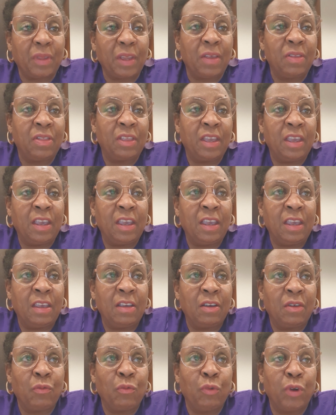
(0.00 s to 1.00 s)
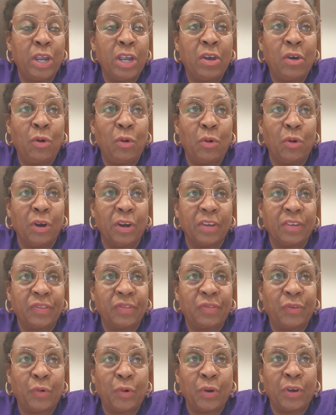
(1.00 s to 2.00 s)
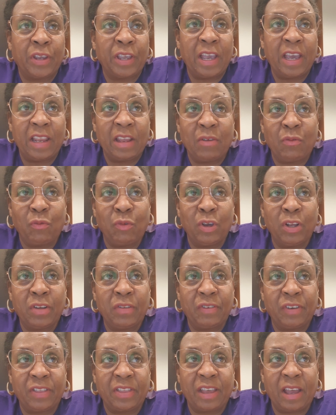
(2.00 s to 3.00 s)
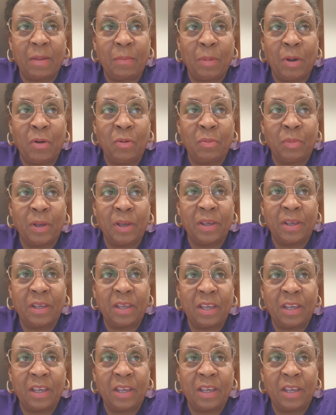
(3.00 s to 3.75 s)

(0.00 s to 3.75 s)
the recourse for getting rid of a thymoma